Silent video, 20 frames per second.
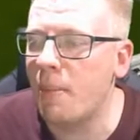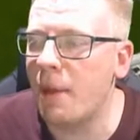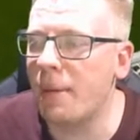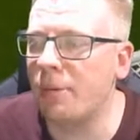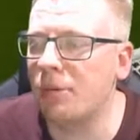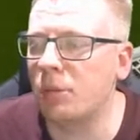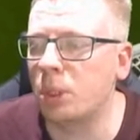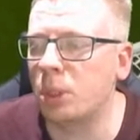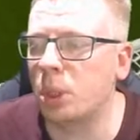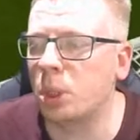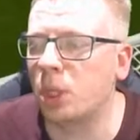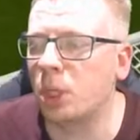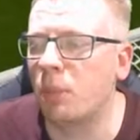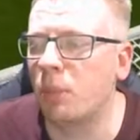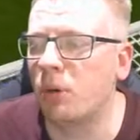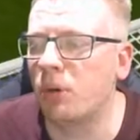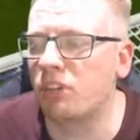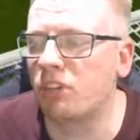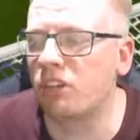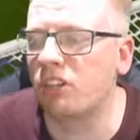Maybe we should try
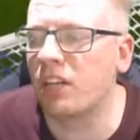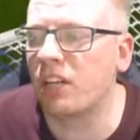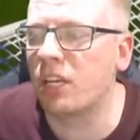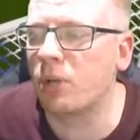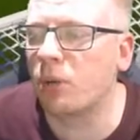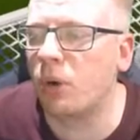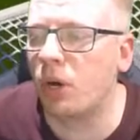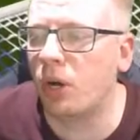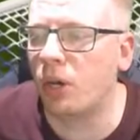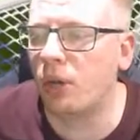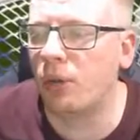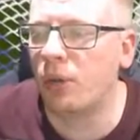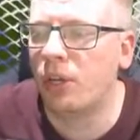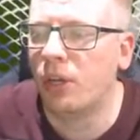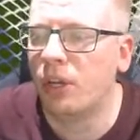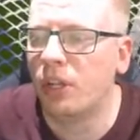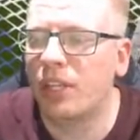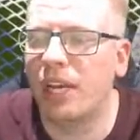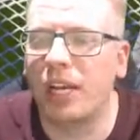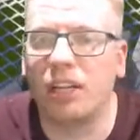more, because I tell you what,
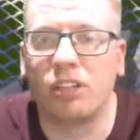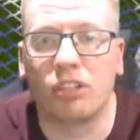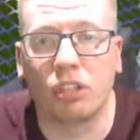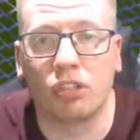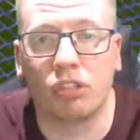that is a